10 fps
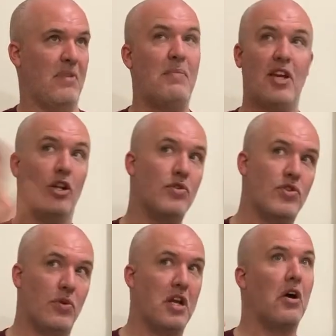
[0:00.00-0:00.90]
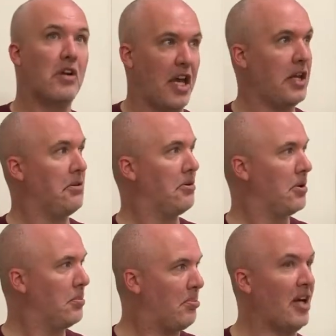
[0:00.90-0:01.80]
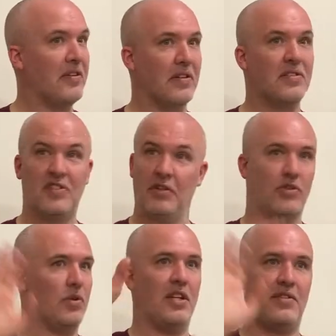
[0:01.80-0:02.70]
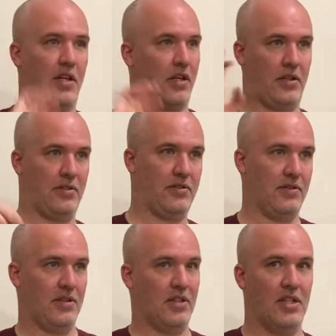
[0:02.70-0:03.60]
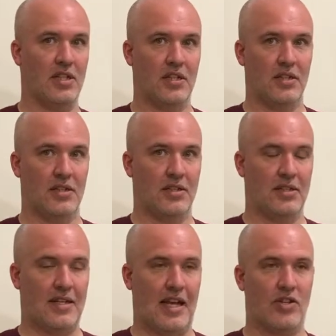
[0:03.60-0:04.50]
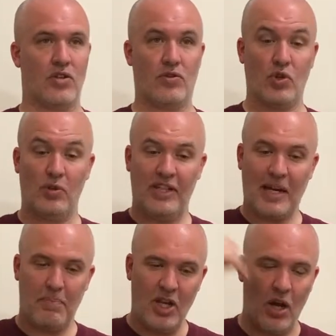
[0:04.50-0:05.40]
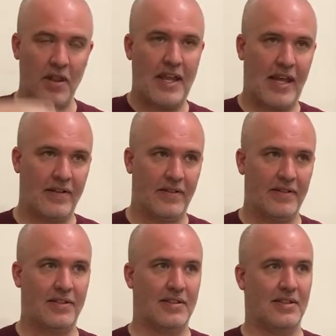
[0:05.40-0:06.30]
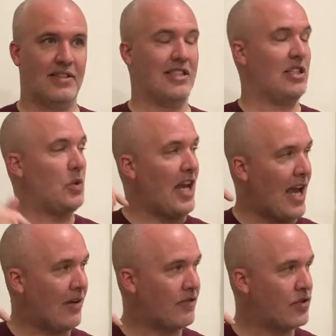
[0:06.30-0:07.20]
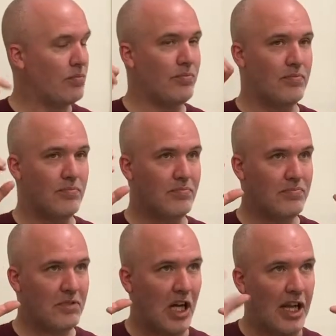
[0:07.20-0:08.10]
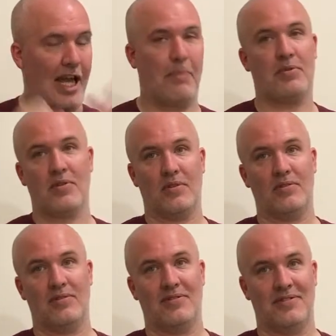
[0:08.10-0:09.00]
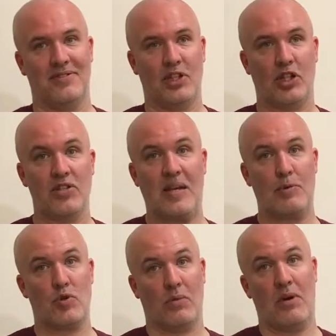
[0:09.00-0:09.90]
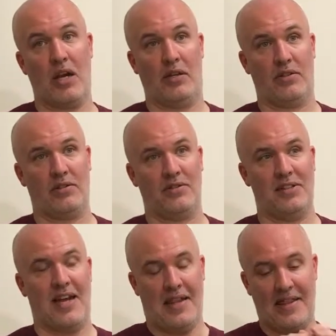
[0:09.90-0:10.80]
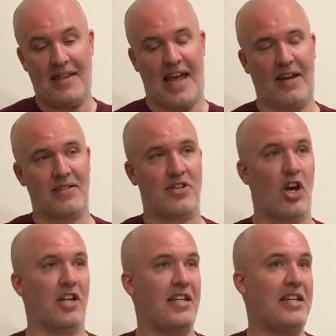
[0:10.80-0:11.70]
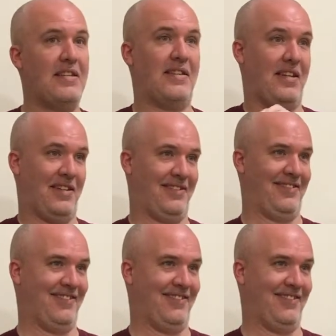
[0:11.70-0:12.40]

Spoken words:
Maybe illusory, okay, but still dualistic. And so to get beyond that, we have to collapse the conceptual mind. And that is not easy.